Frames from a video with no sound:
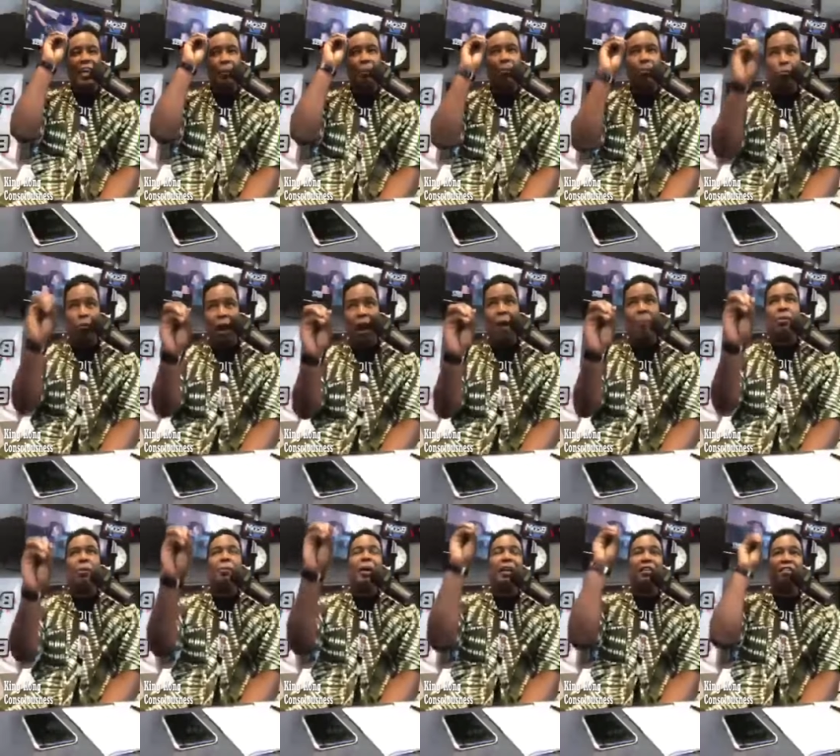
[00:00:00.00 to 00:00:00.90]
a
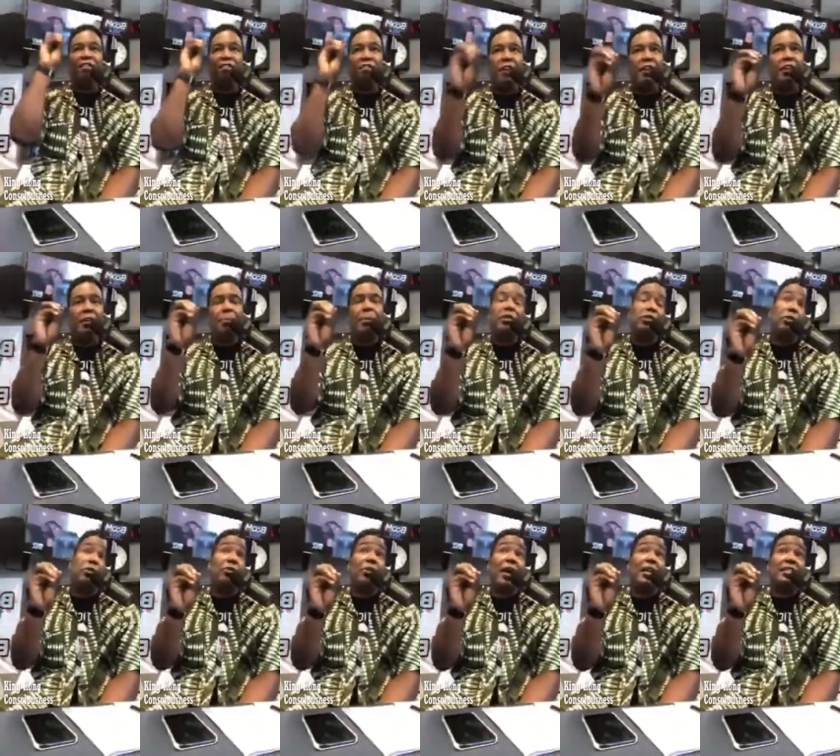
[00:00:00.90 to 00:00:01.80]
problem, a
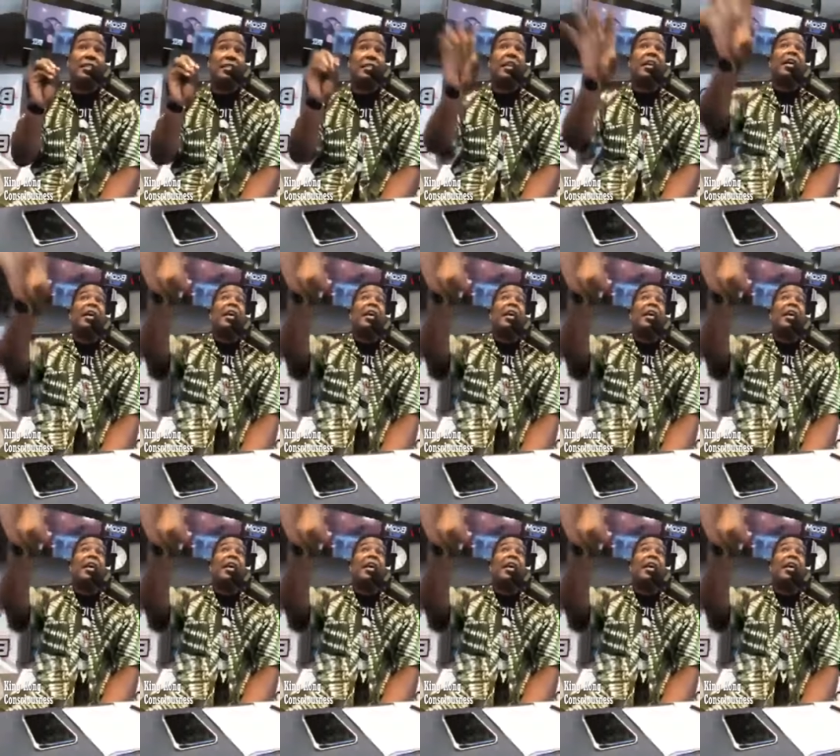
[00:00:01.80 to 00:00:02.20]
fundamental crisis